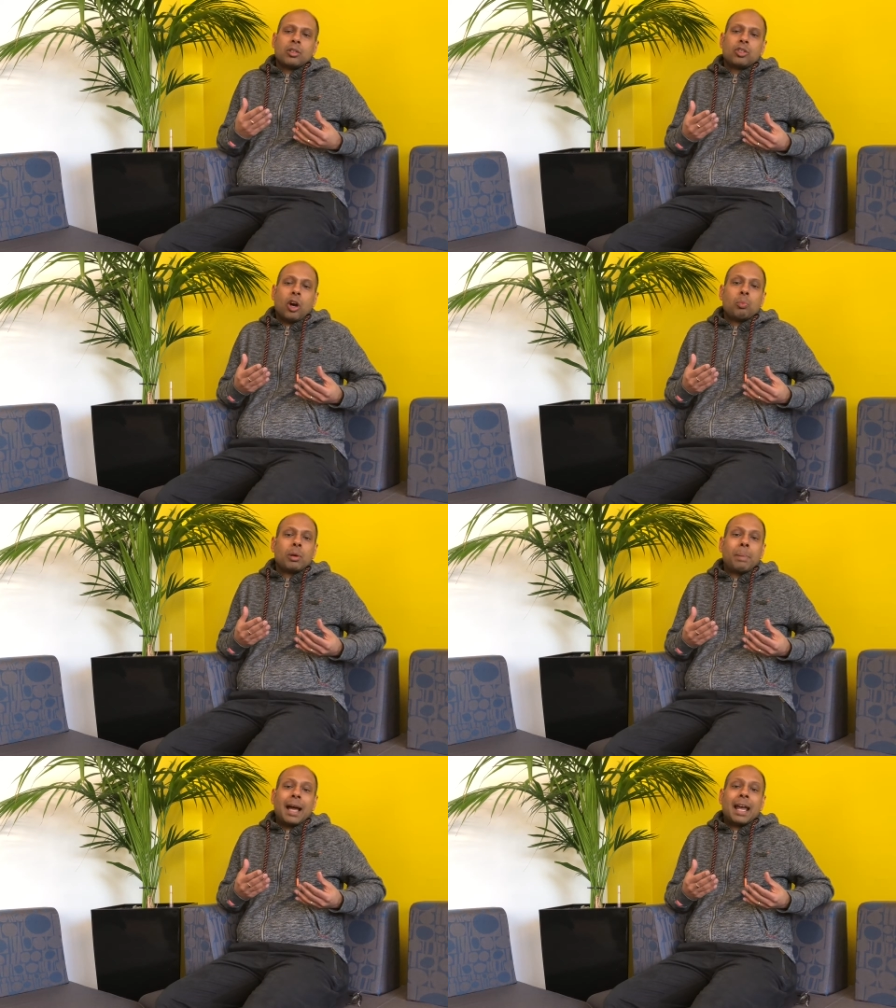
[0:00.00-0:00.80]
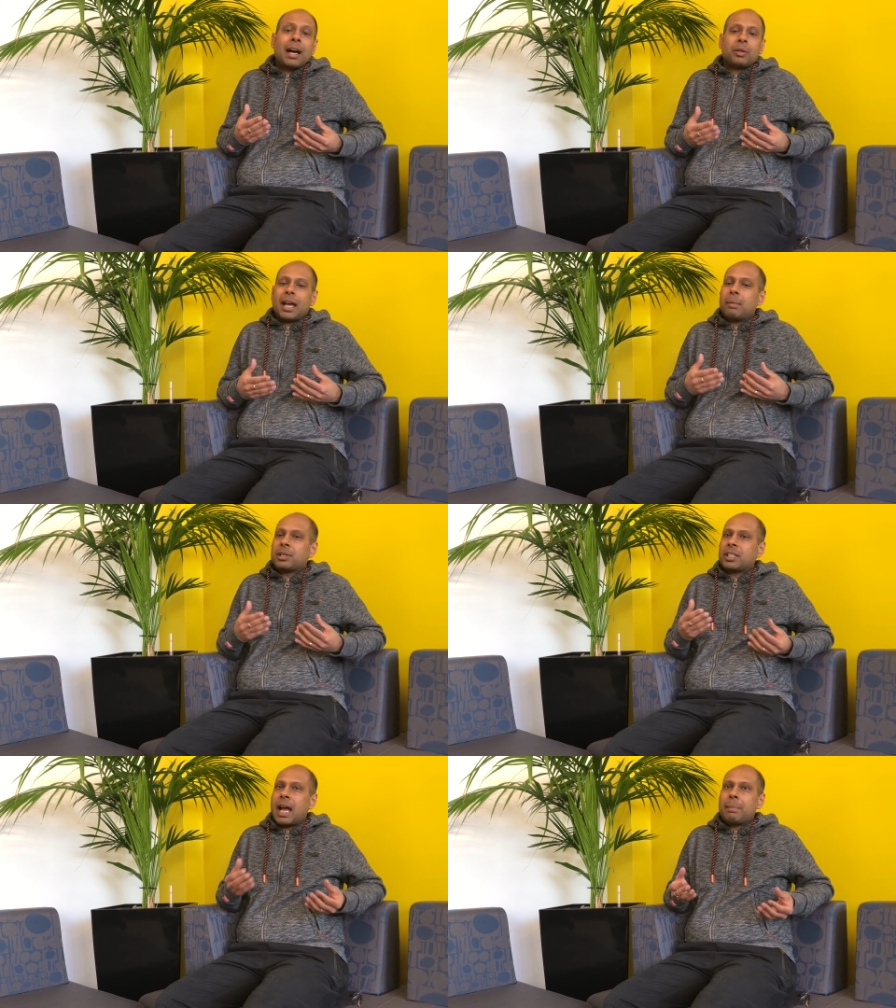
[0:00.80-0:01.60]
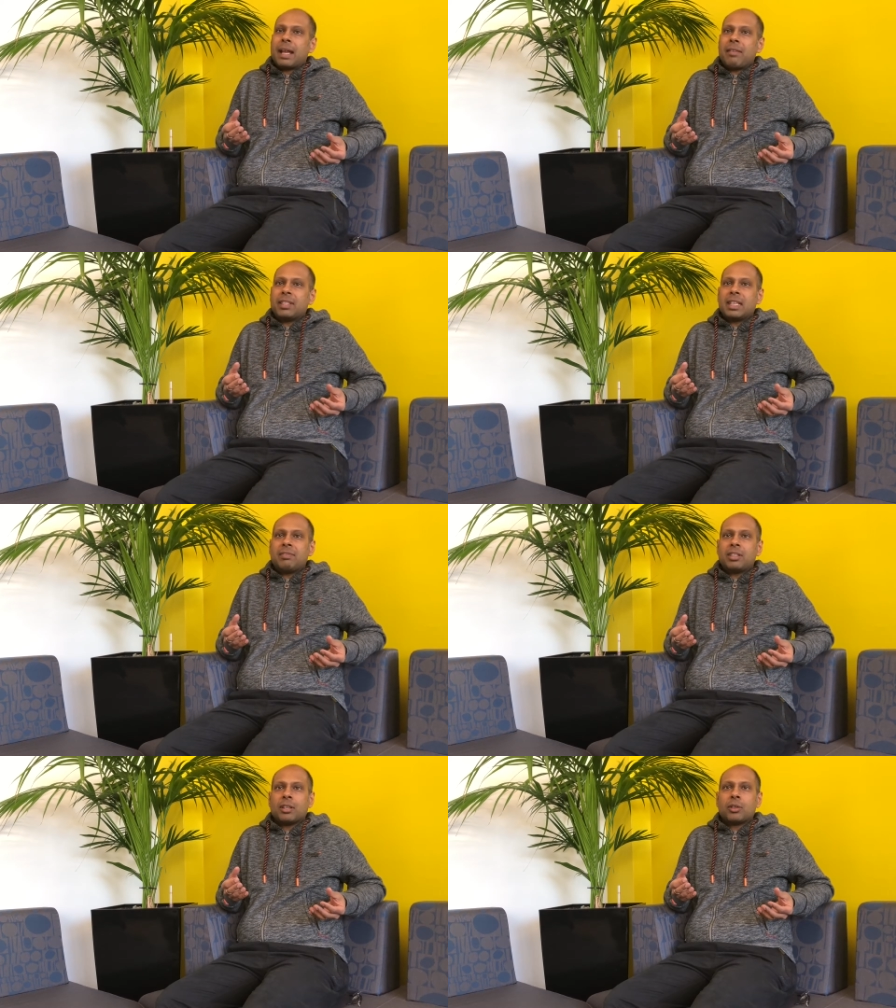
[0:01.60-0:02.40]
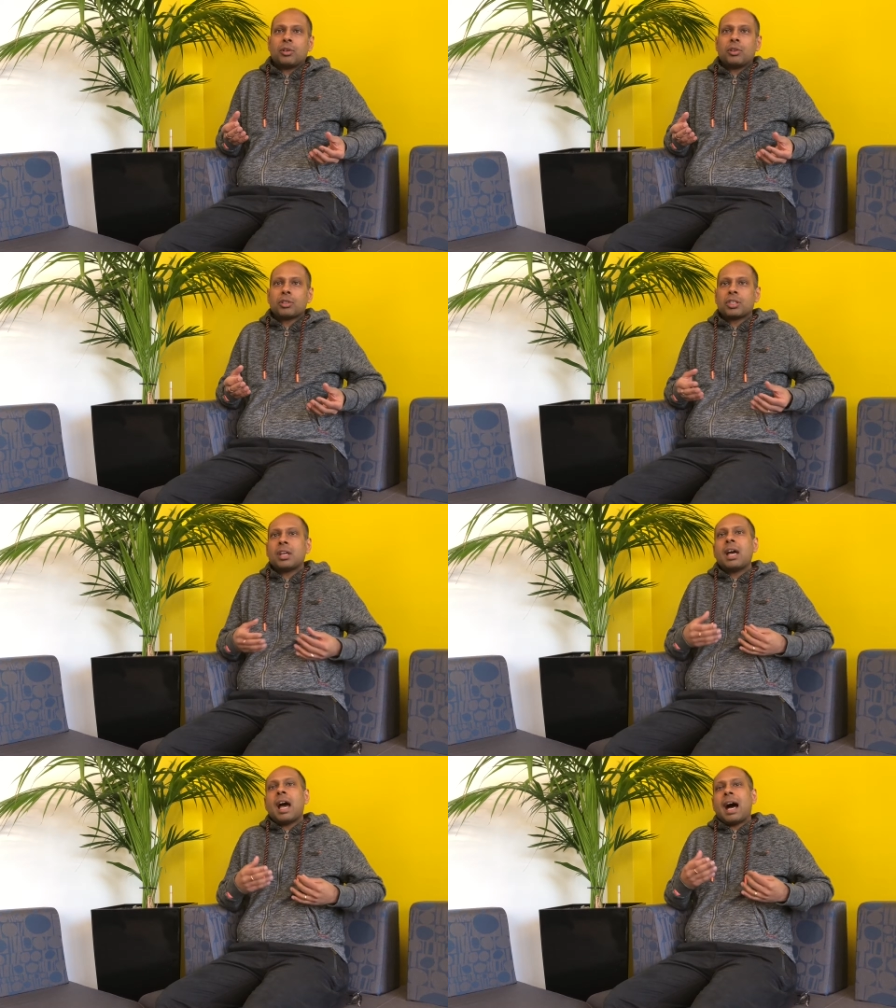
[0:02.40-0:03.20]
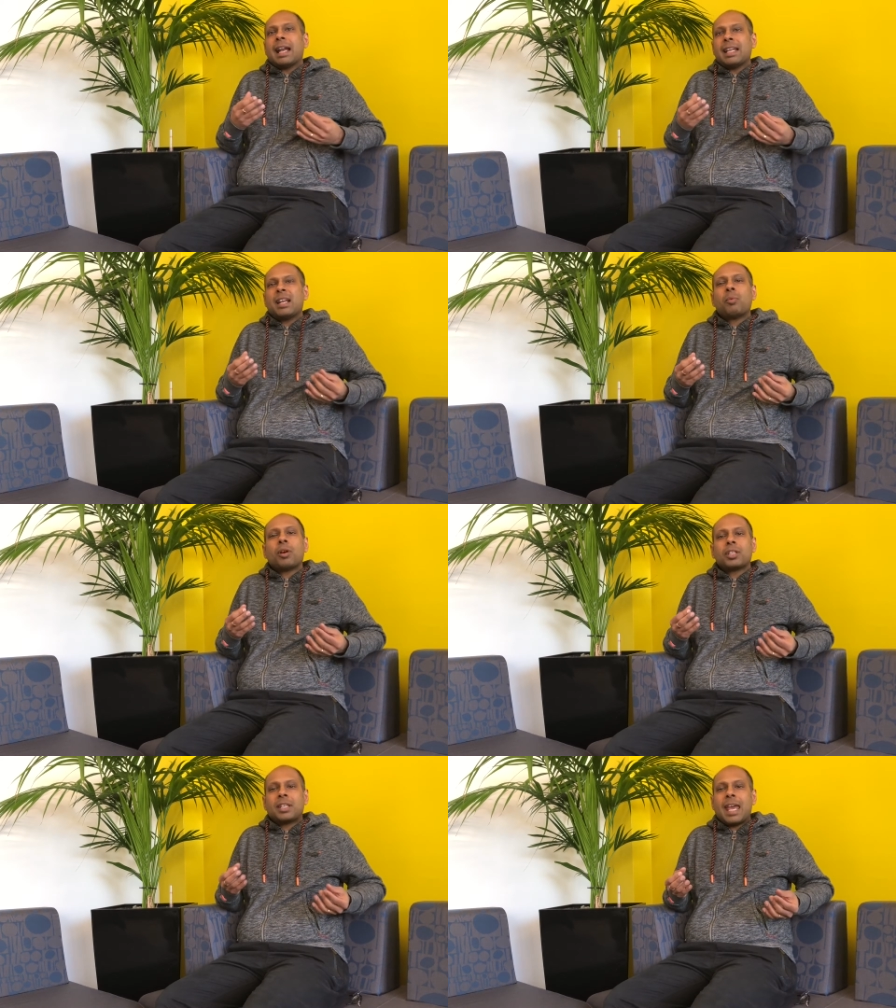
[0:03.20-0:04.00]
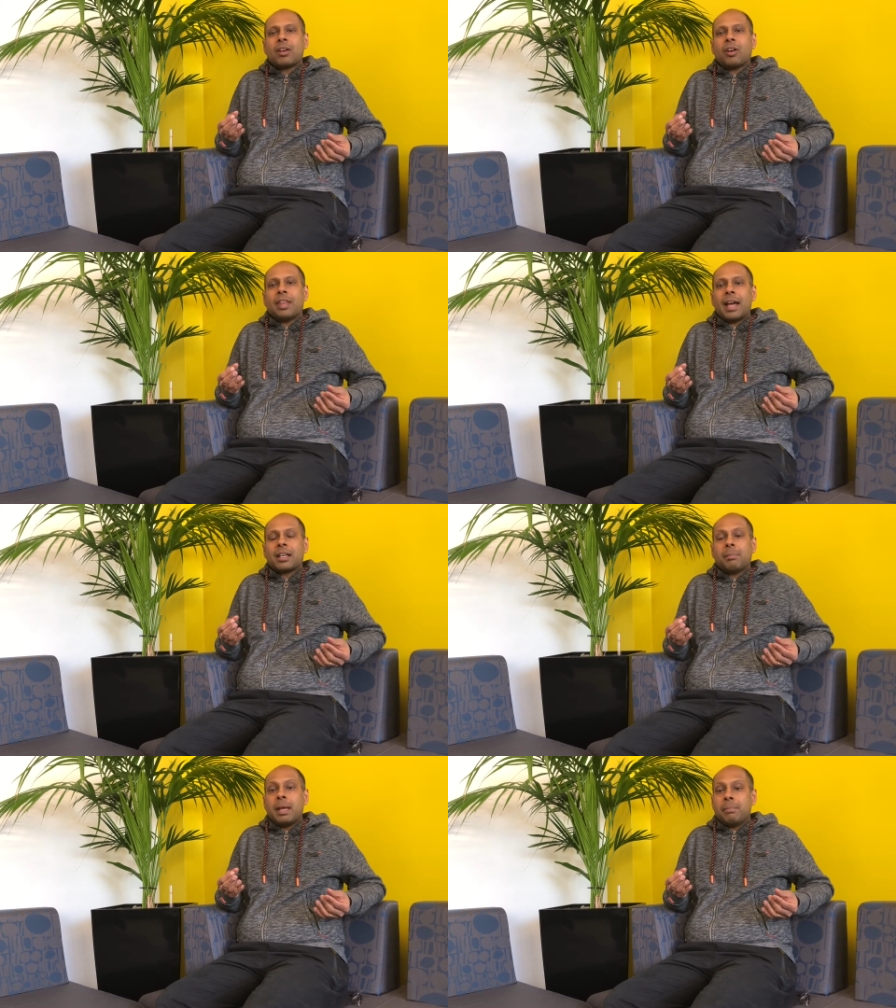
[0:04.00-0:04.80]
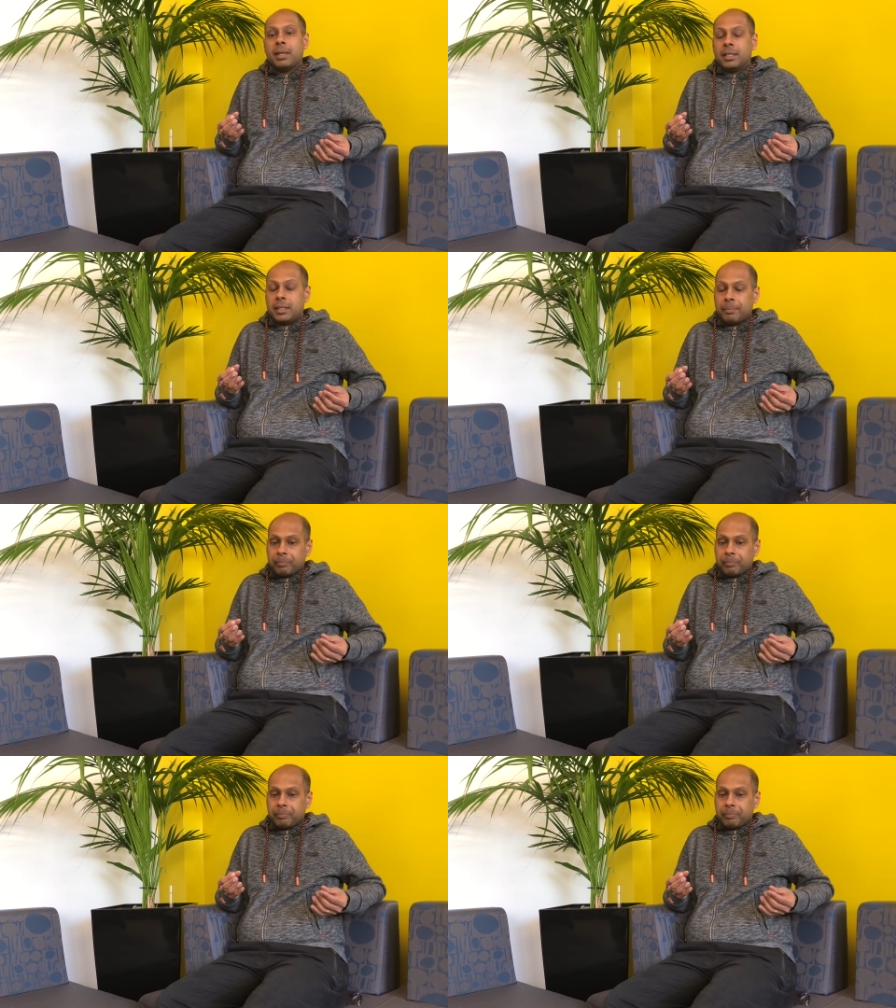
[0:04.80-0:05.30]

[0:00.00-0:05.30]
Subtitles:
job would pan out, how much time I'd have to give to the course, and I didn't want to take on that commitment.